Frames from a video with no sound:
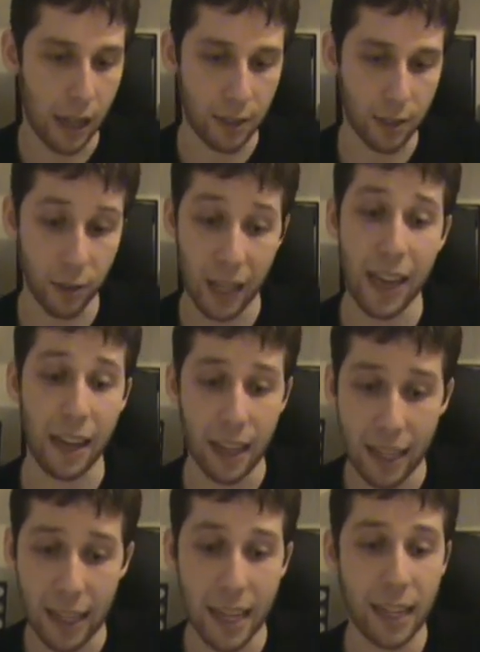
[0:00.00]
So yeah,
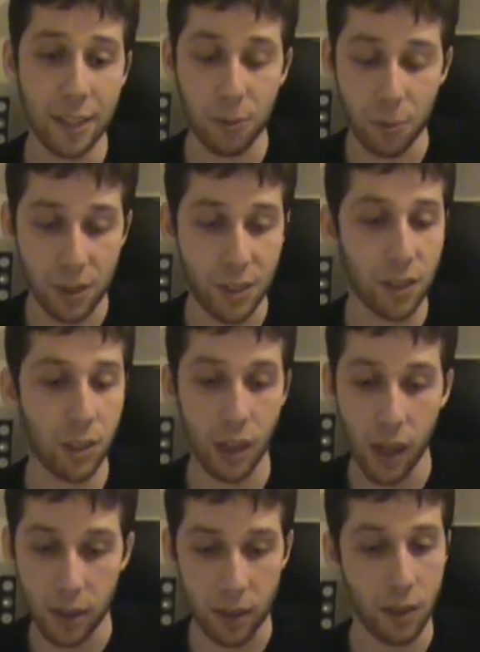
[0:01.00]
Edge still
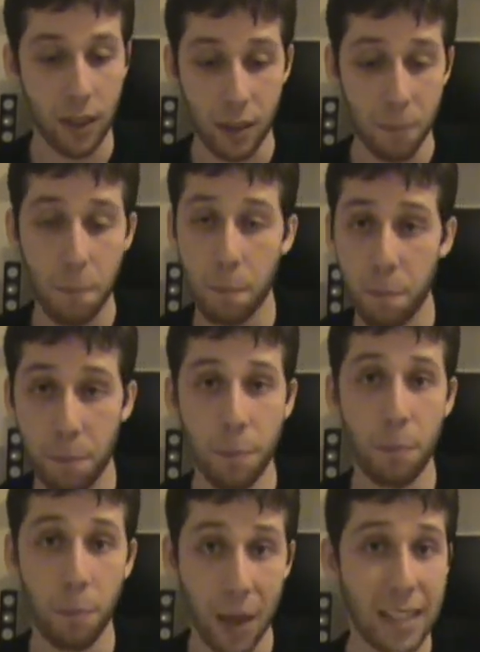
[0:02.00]
got the
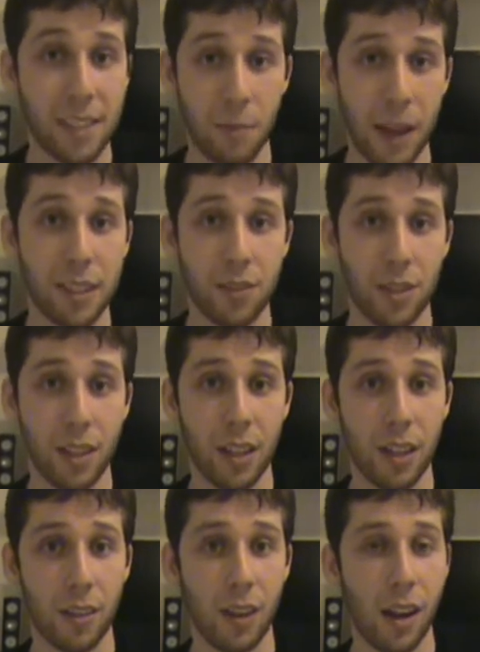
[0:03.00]
best match of the
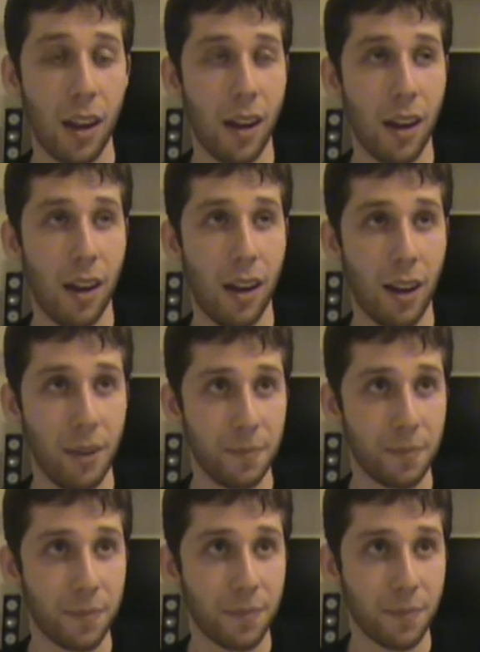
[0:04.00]
year
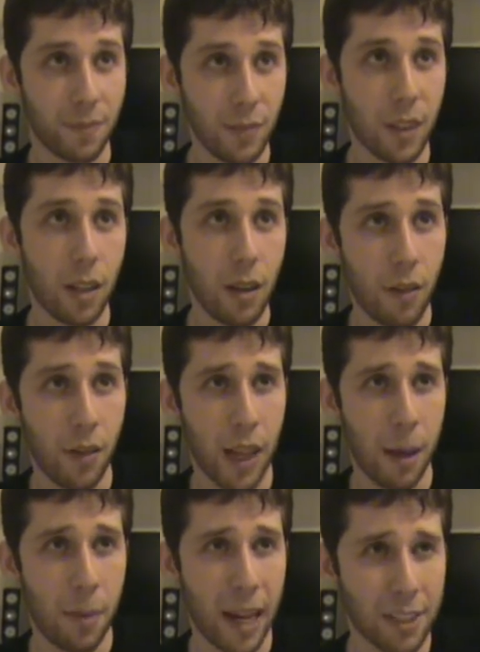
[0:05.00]
for
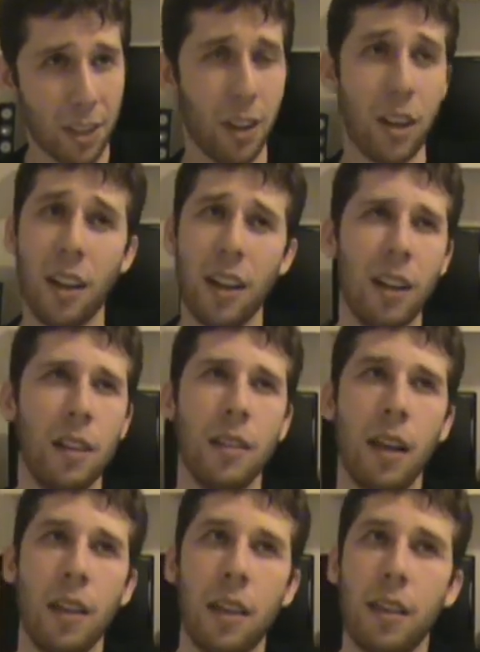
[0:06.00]
that match.
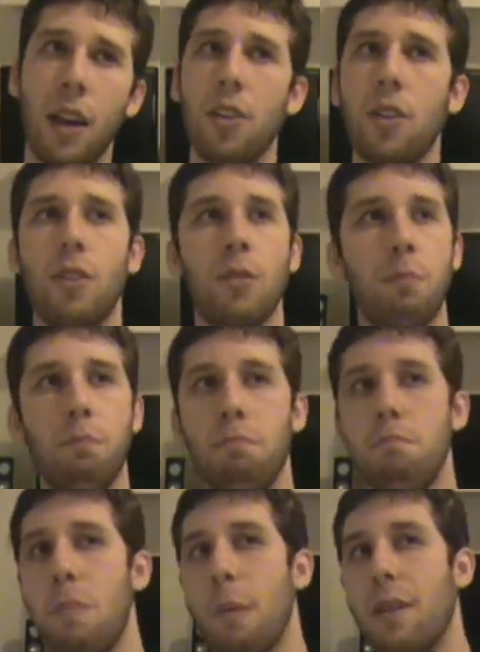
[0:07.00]
And then the other,
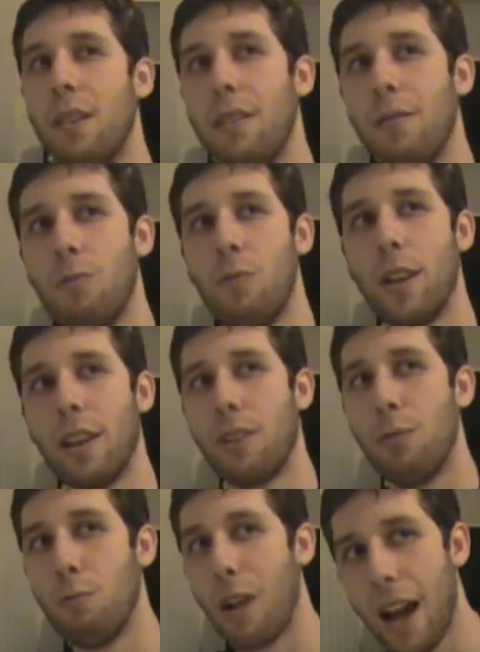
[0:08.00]
maybe one that
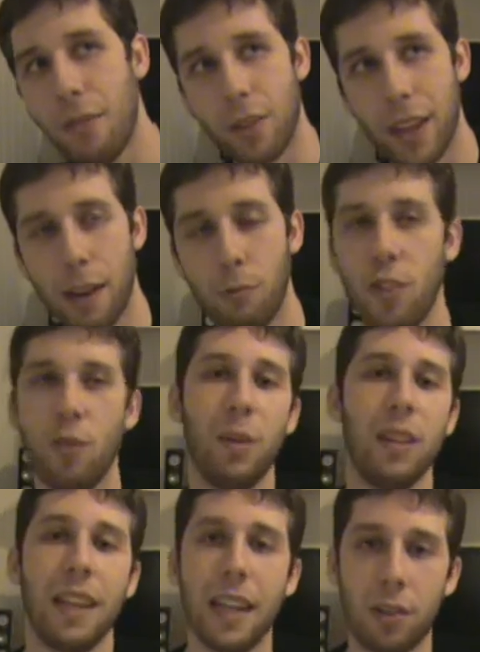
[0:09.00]
could rival that, would have
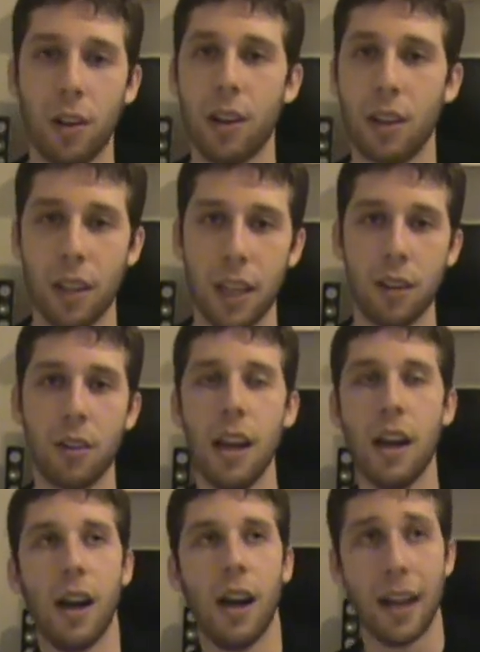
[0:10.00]
been later on in the year,
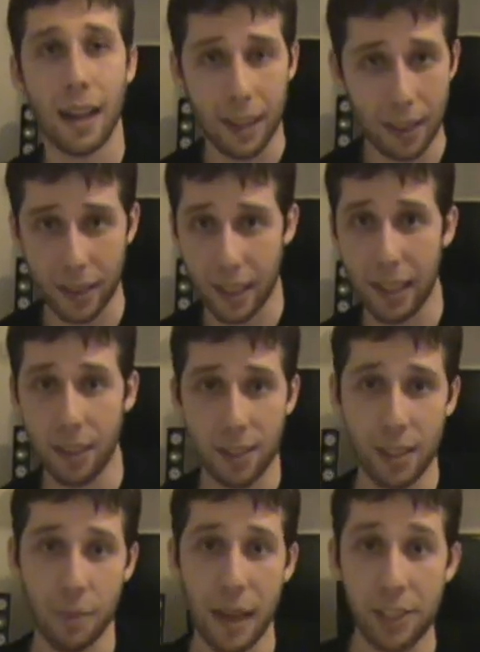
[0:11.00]

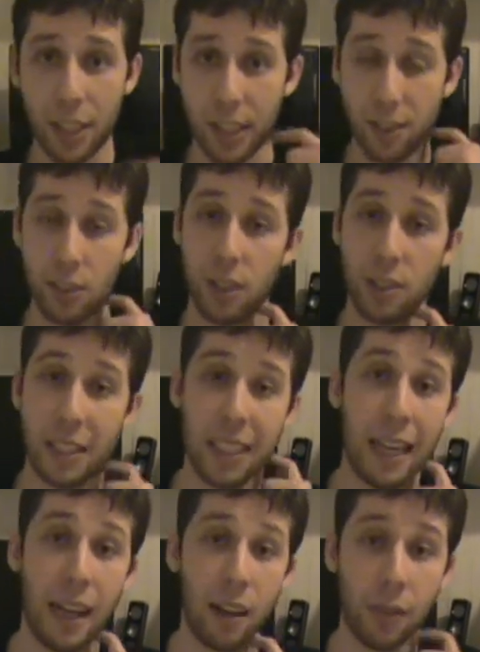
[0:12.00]
TLC match against John
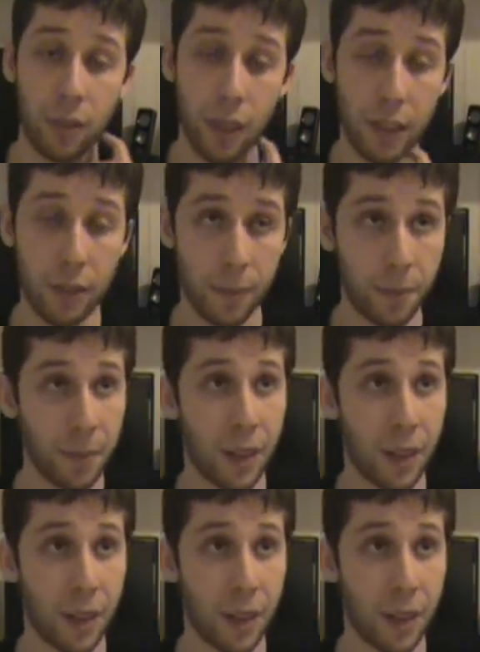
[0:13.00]
Cena at Unforgiven.